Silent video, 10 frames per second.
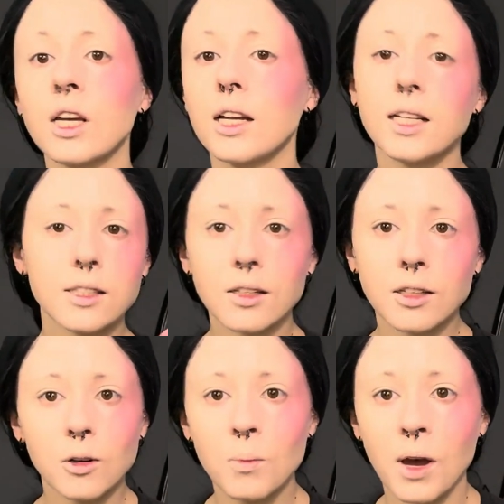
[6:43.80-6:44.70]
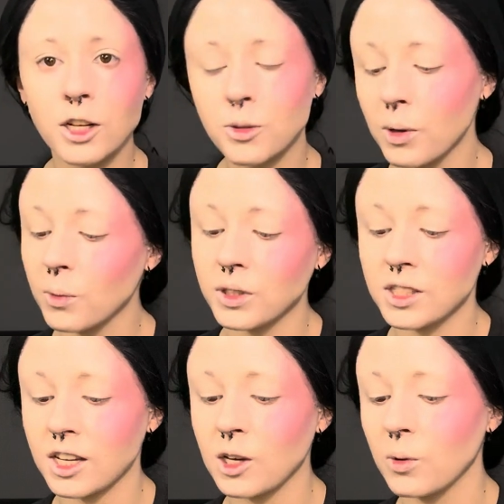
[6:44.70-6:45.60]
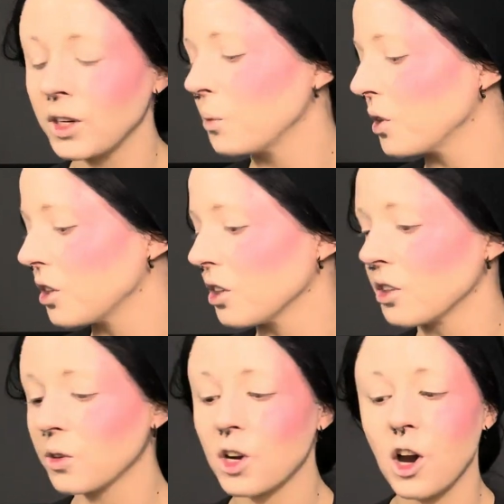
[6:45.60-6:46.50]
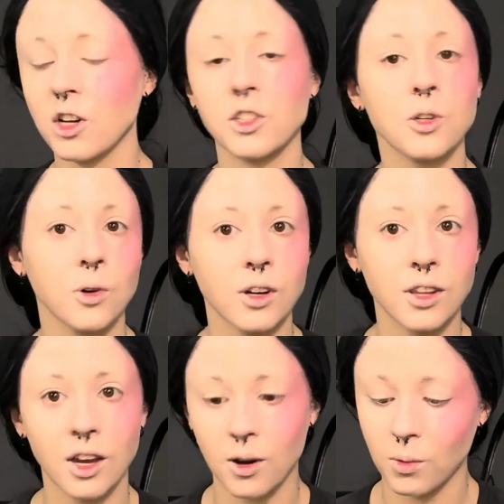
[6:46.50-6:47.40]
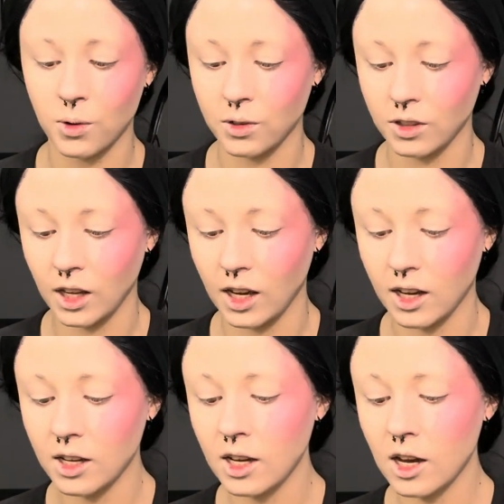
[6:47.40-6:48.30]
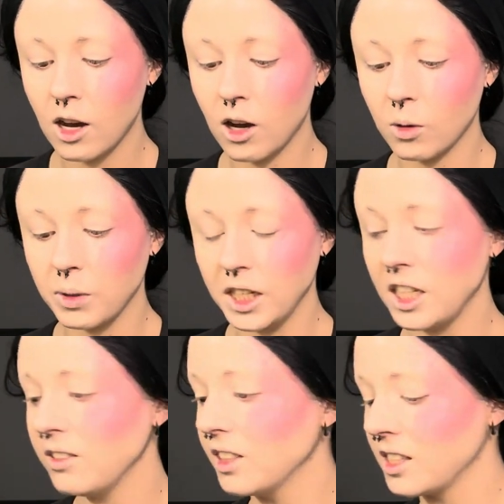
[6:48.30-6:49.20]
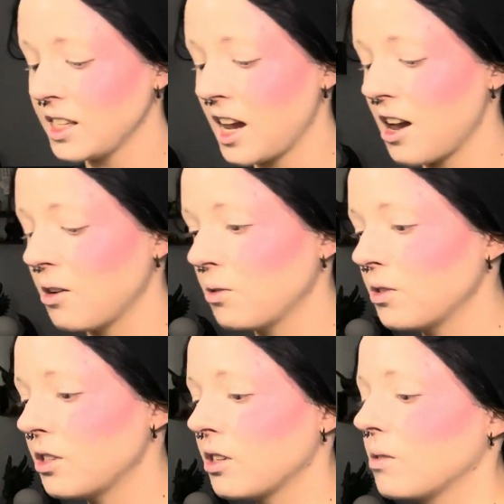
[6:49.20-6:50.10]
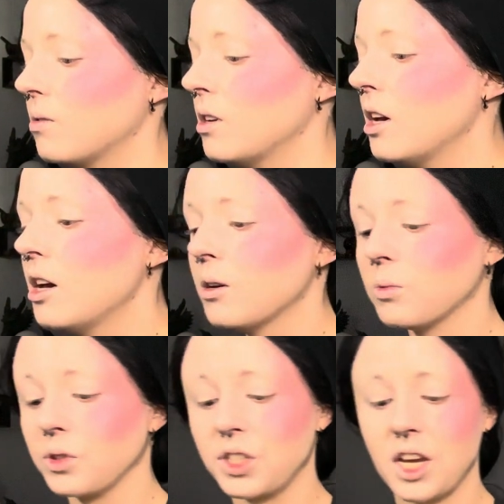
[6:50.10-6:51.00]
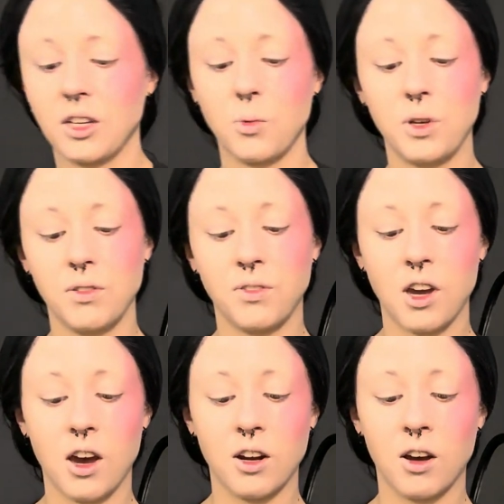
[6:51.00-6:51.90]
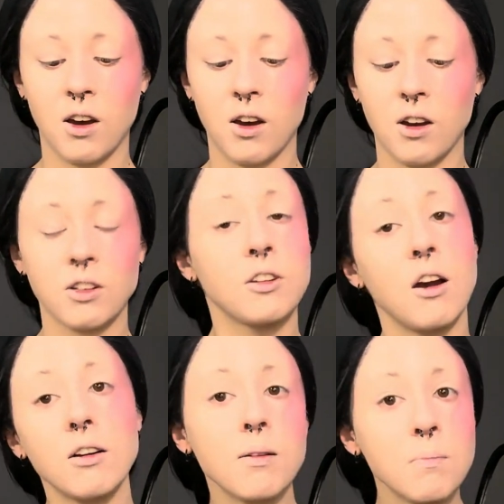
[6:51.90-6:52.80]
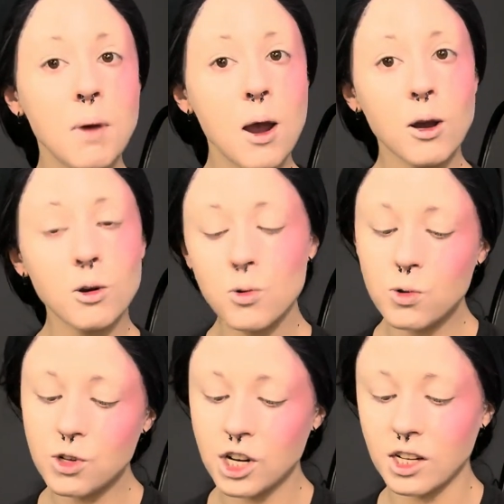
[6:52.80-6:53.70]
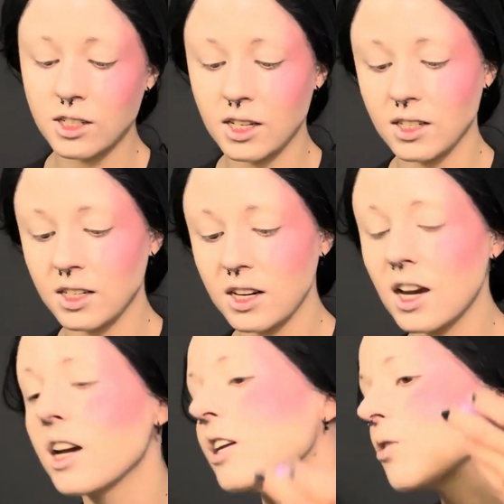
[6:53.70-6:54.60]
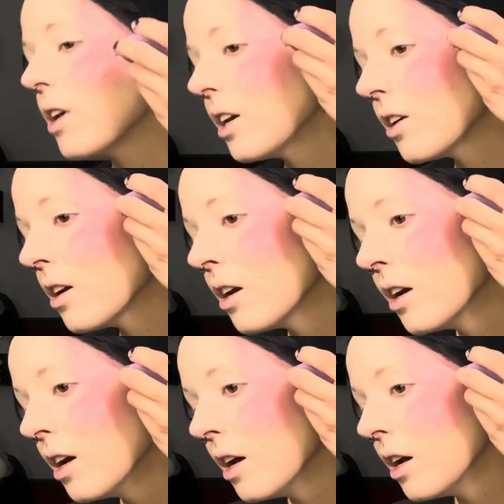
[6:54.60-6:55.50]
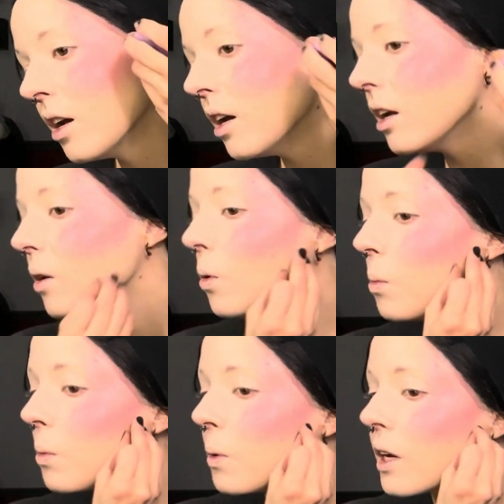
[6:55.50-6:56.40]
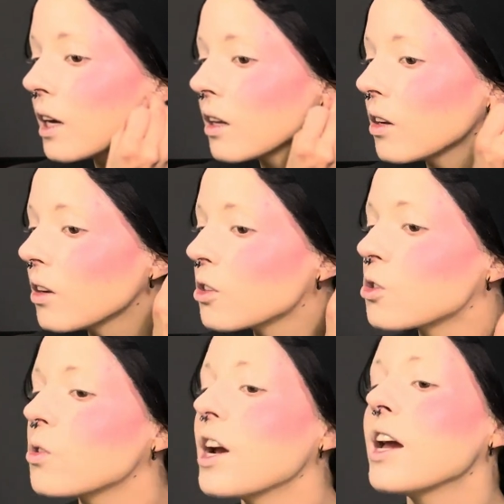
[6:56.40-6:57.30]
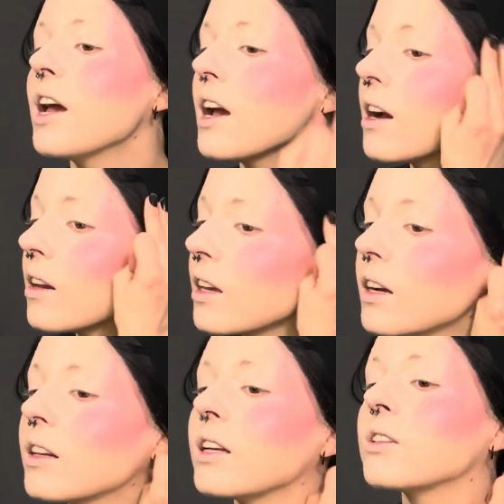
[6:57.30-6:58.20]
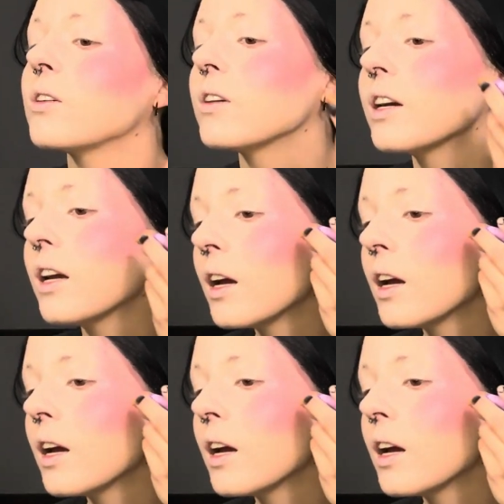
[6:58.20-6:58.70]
And it's a little much, but once I go in with the little contour there, we'll hope it evens out. So we've got our Tarte Maracuja Tinted Hydrator. And oh, got a little stray hair there. That's all right.